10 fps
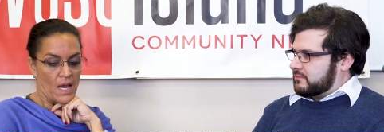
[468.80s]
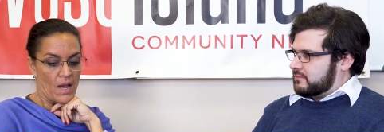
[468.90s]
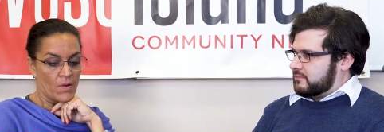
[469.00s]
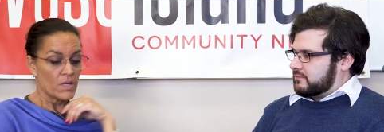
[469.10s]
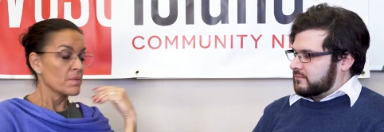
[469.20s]

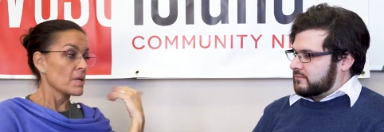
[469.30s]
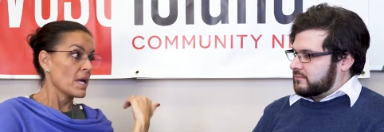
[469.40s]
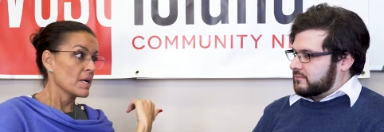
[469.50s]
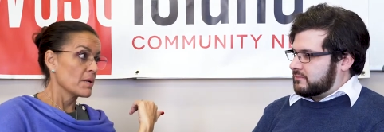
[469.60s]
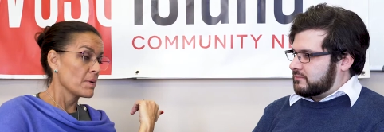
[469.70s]
Speaker 1: How can
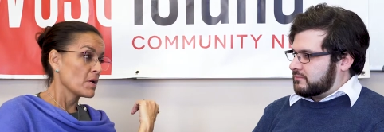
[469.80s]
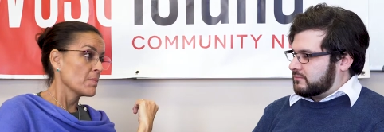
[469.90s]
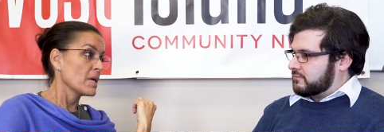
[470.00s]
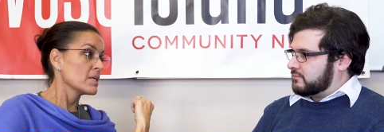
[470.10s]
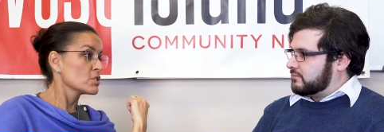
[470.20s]
Canada better
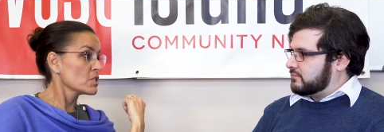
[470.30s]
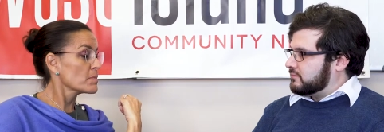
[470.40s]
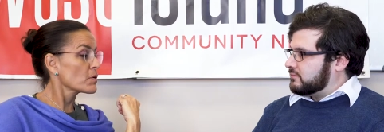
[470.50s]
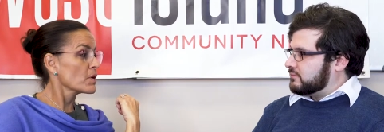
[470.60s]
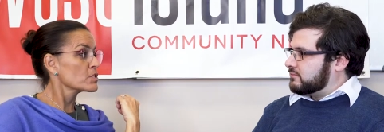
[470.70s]
manage
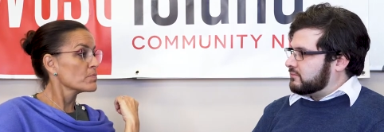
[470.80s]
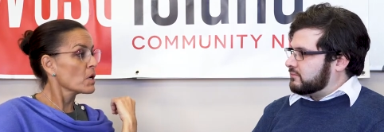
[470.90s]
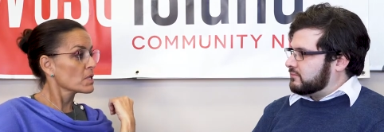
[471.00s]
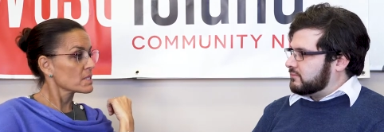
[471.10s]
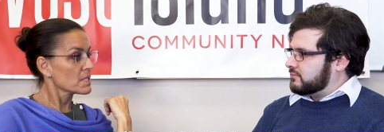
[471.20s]
immigration
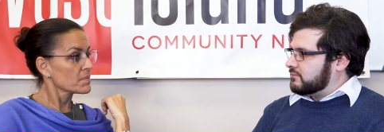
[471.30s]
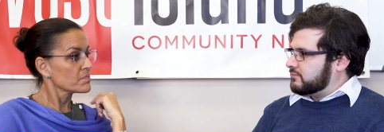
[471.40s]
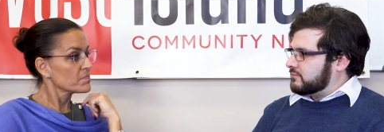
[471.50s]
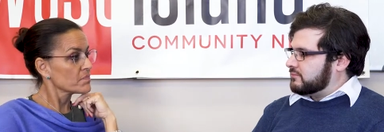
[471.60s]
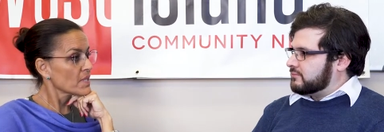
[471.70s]
policy,
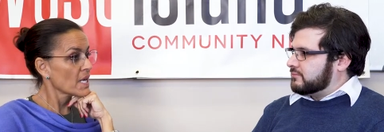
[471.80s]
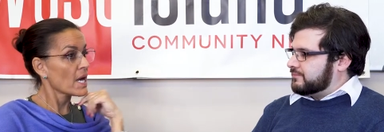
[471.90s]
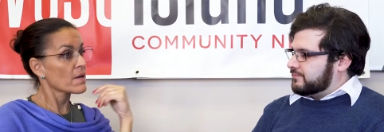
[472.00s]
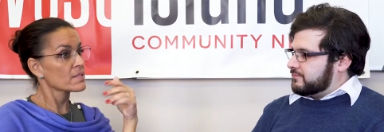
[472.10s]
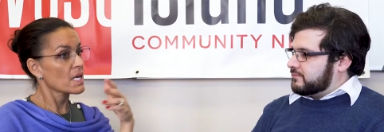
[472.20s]
and
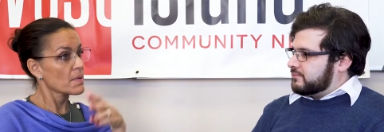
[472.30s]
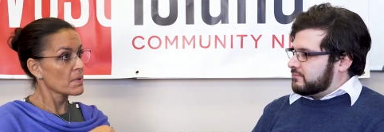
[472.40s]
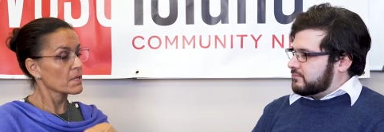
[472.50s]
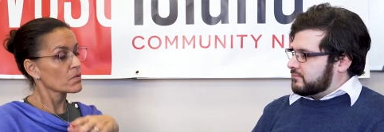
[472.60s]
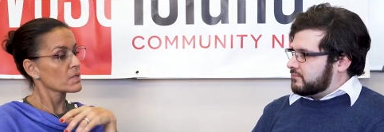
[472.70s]
how does that
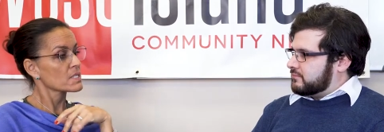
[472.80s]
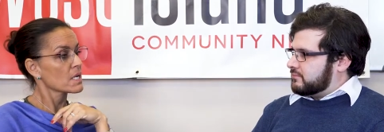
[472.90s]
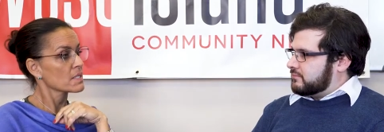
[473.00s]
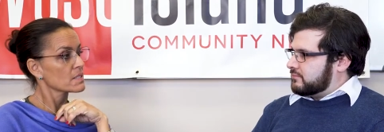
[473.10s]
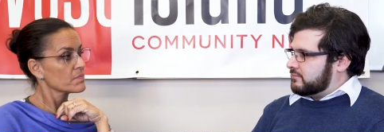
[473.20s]
impact the West
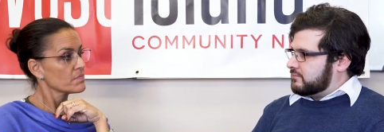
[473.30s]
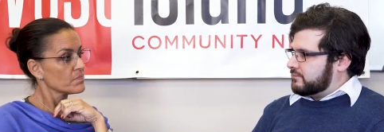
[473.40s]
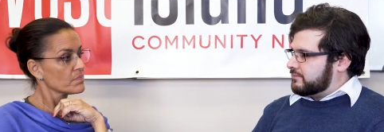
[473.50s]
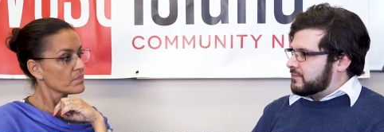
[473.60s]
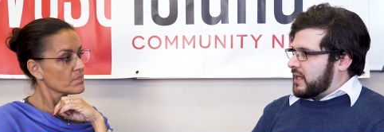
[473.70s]
Island?
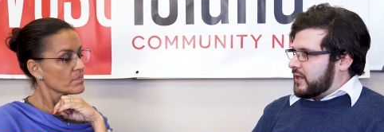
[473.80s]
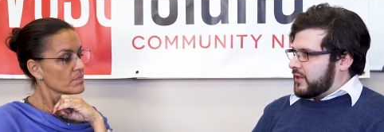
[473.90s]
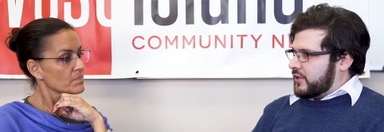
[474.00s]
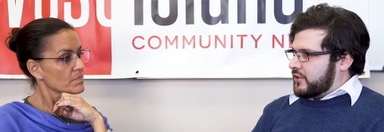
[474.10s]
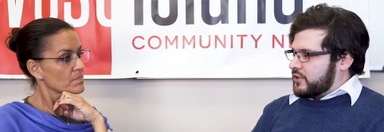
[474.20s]

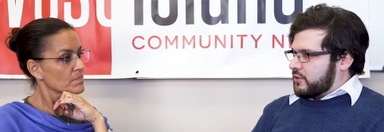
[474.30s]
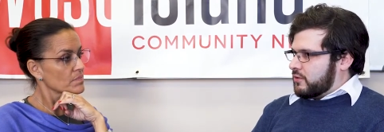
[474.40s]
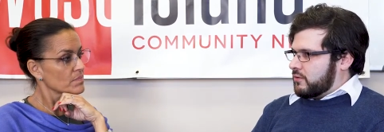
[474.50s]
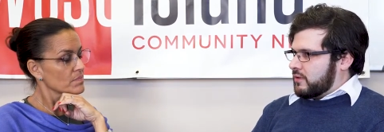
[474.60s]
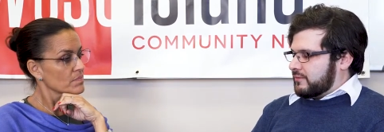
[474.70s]

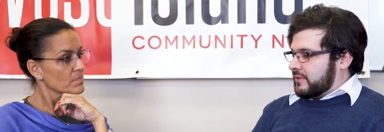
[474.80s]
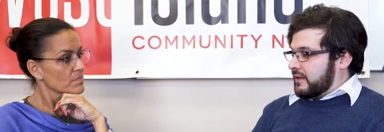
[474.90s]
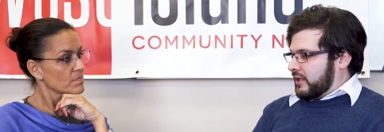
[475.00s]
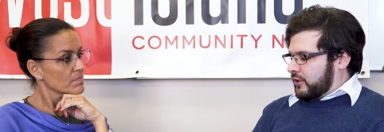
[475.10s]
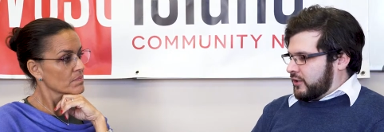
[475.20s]
Speaker 2: So
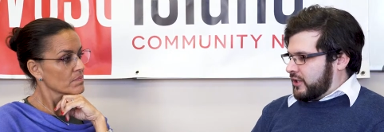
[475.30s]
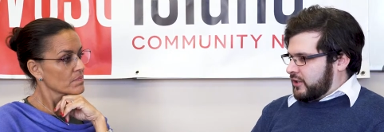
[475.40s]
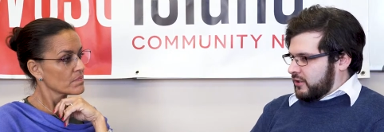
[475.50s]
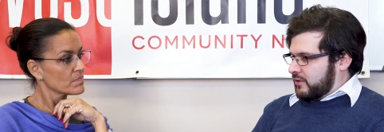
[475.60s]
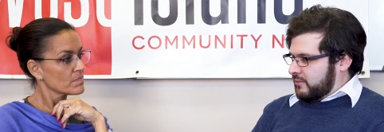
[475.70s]
I heard in
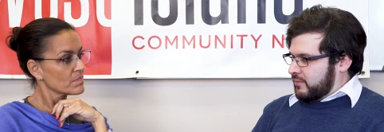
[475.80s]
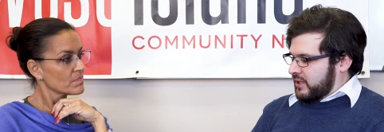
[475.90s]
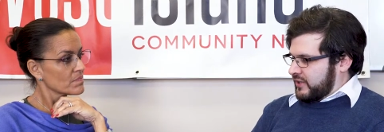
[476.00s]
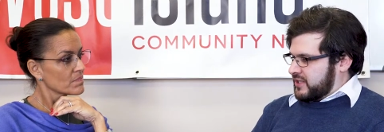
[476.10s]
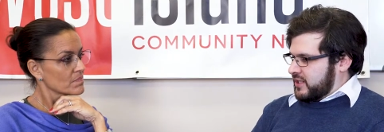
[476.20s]
your
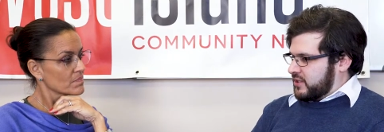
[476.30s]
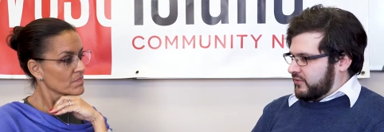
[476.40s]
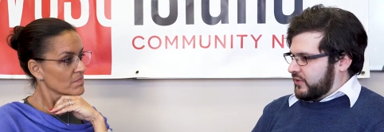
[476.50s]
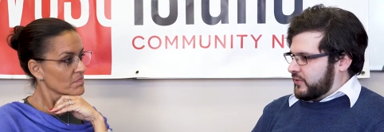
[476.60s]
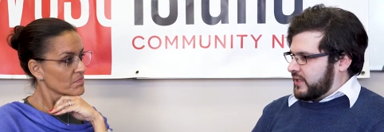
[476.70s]
previous
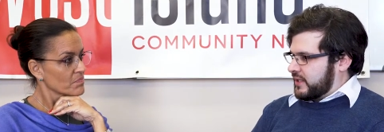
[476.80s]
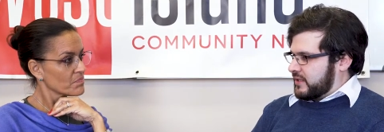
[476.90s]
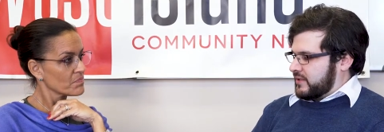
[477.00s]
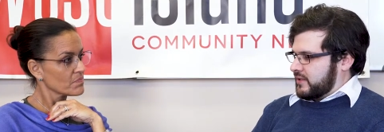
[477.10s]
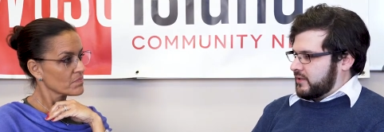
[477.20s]
interview
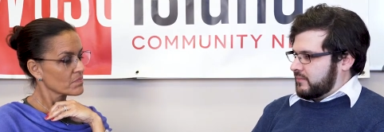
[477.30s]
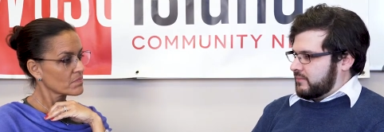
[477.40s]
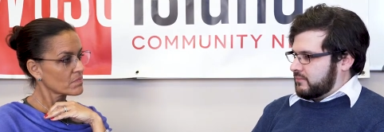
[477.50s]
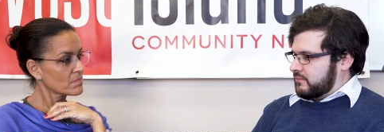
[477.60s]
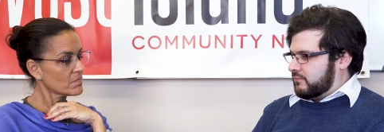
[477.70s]
that
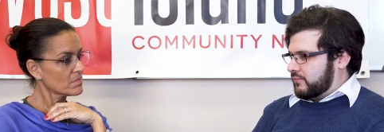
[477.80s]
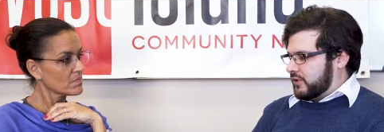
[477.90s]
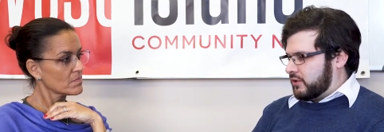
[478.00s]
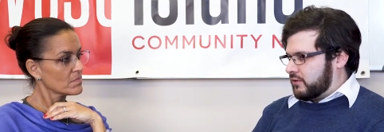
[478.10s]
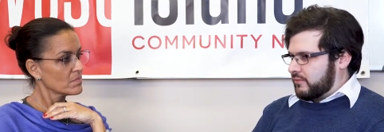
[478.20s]
um,
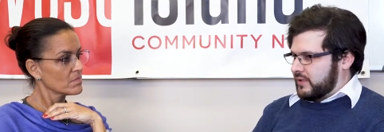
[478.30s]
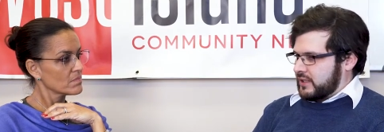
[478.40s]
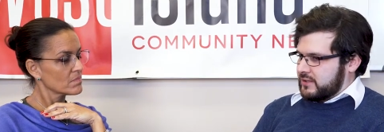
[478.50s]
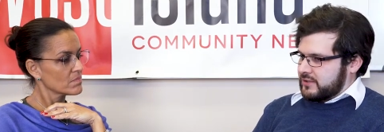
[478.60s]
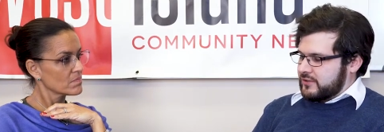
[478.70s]
you know
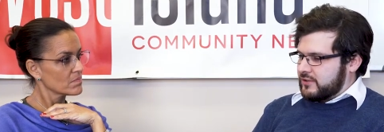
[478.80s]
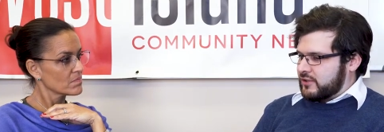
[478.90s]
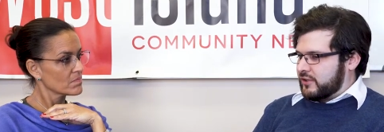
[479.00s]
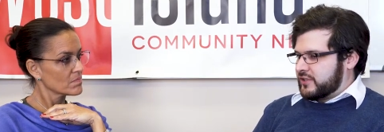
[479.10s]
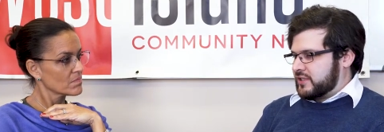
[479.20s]
that
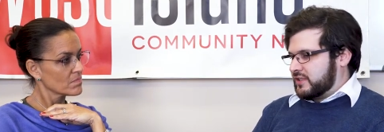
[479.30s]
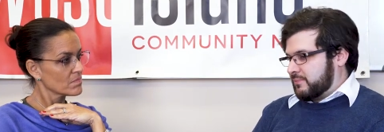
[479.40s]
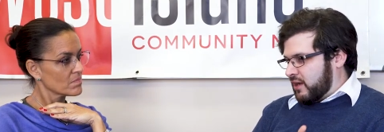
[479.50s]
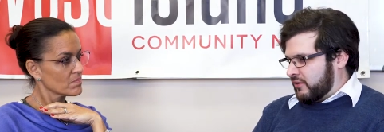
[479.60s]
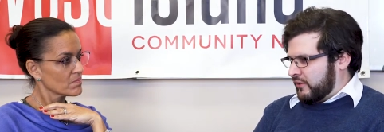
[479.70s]
there's this po-